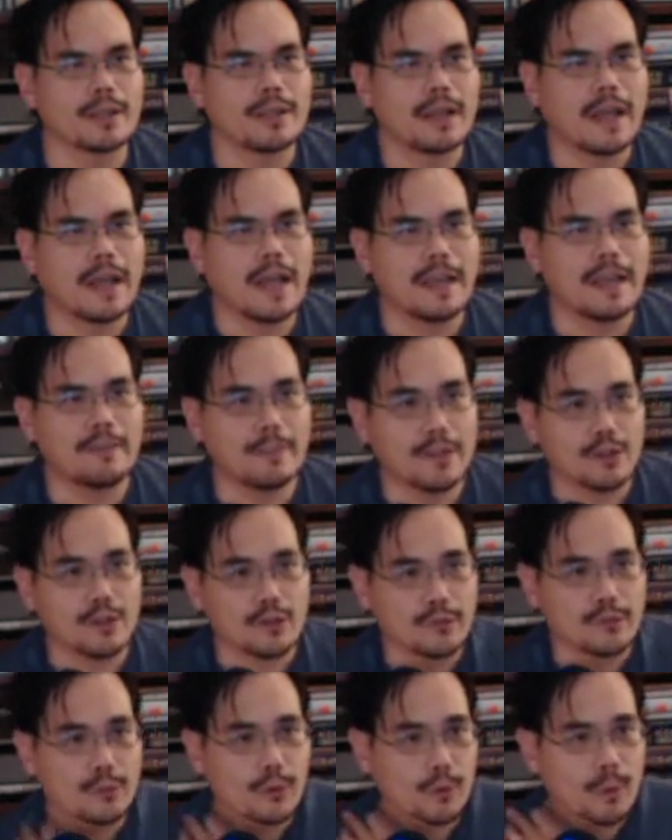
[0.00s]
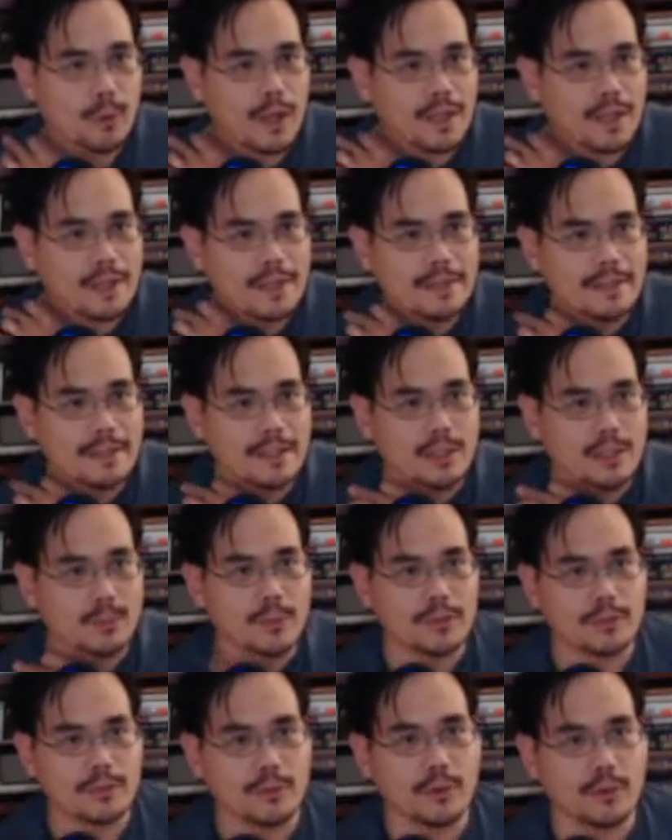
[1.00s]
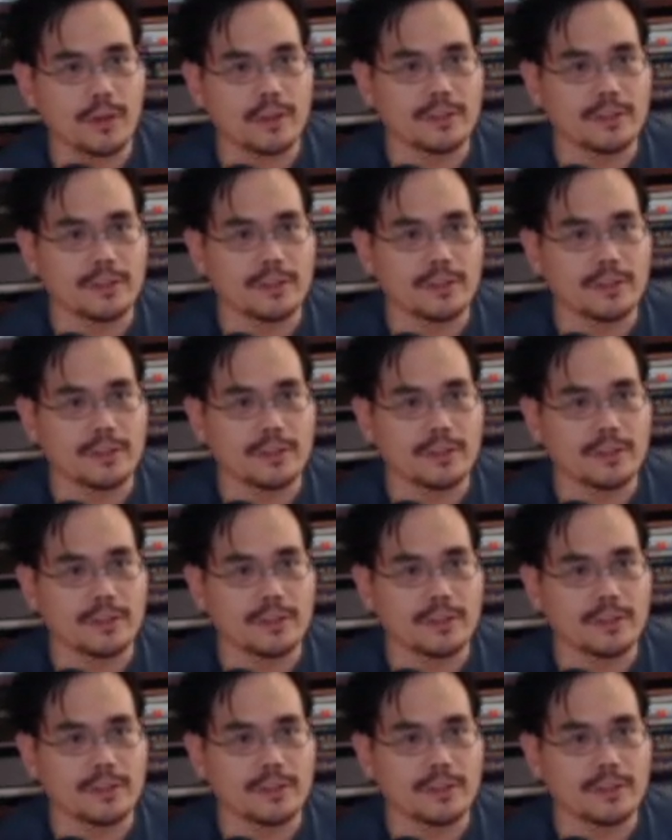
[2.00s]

I have been here for a while. I think it was for